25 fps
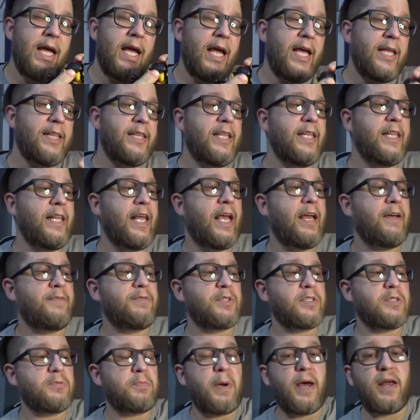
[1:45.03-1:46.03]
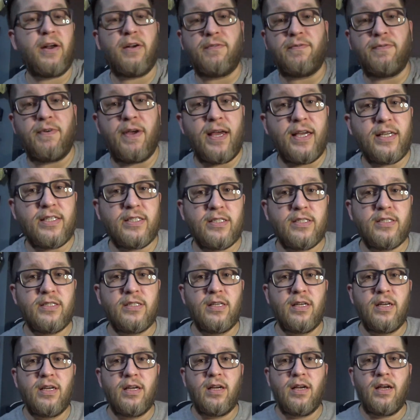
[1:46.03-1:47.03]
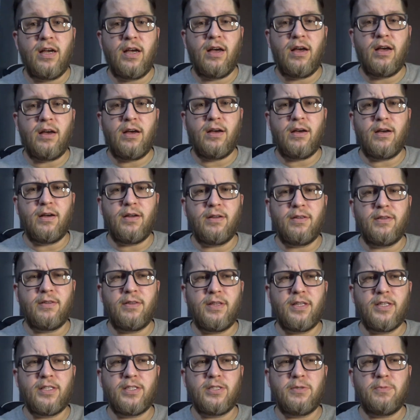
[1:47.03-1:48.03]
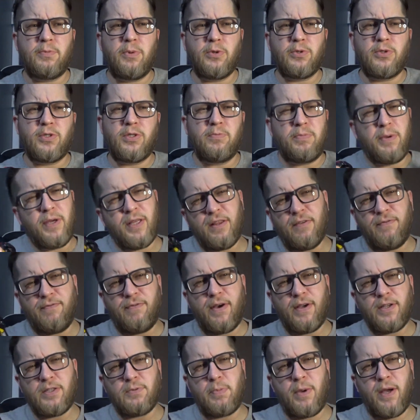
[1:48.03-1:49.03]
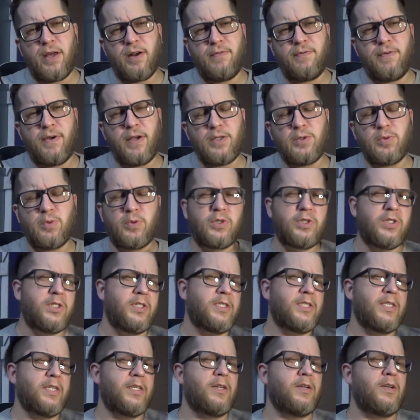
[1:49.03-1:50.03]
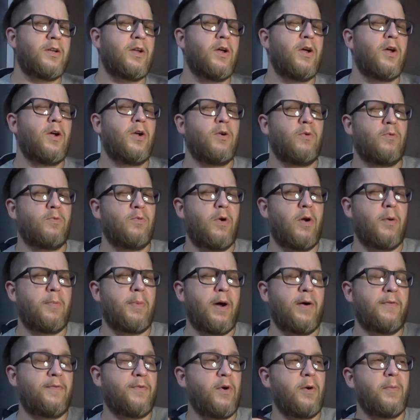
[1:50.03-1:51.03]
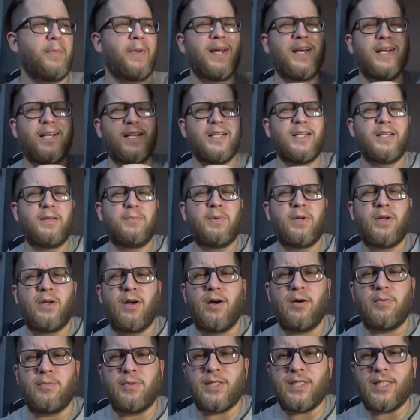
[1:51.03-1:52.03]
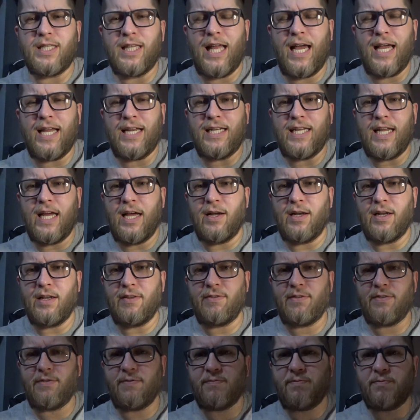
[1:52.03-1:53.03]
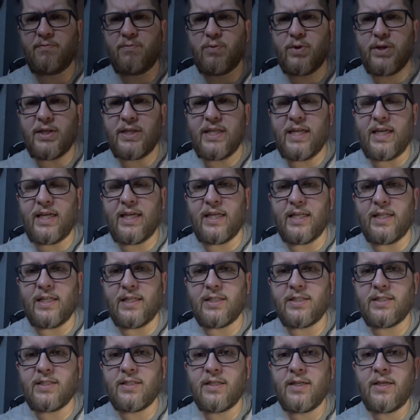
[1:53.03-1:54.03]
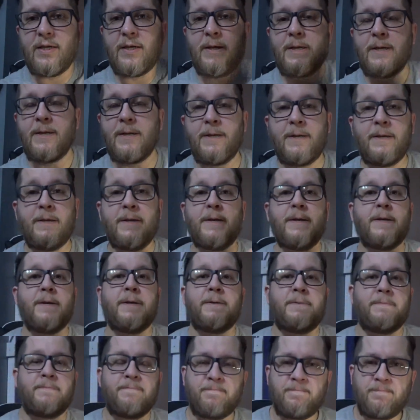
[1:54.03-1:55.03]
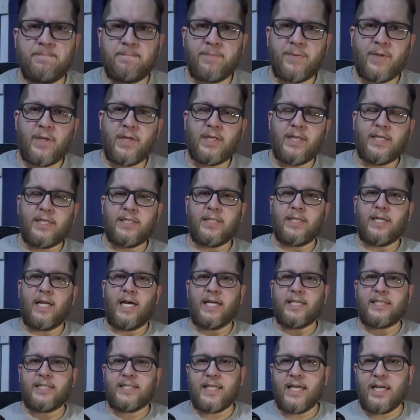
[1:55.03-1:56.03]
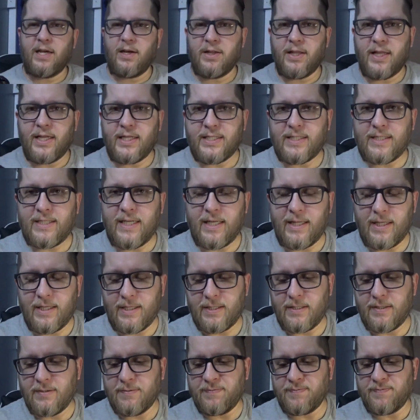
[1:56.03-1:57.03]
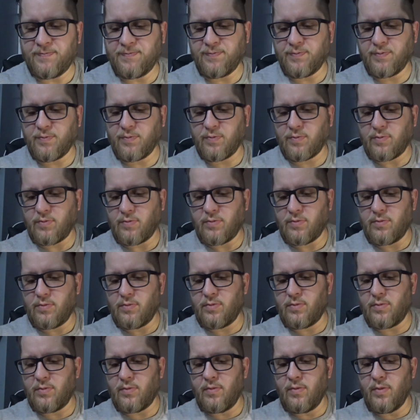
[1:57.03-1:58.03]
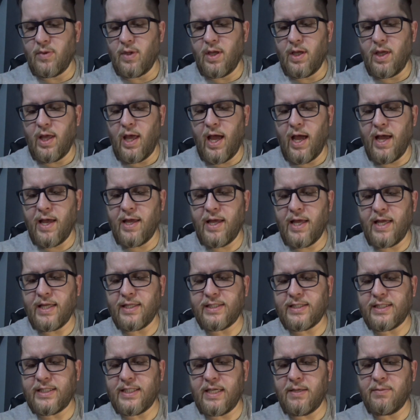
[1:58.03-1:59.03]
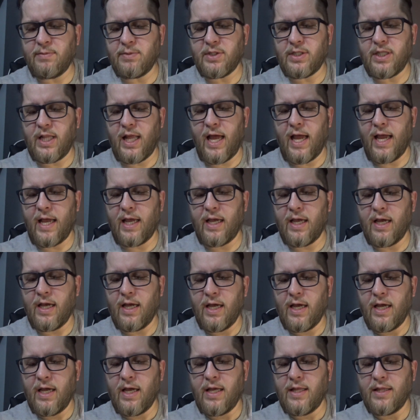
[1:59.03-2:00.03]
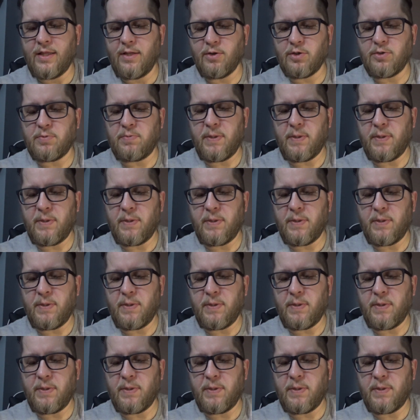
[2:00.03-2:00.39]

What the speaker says: and then they have the spider face that's supposed to be the spider face when she's in robot form. Let me calm this light down. It's ridiculous. Listen, I say all that to say this. It seems like there's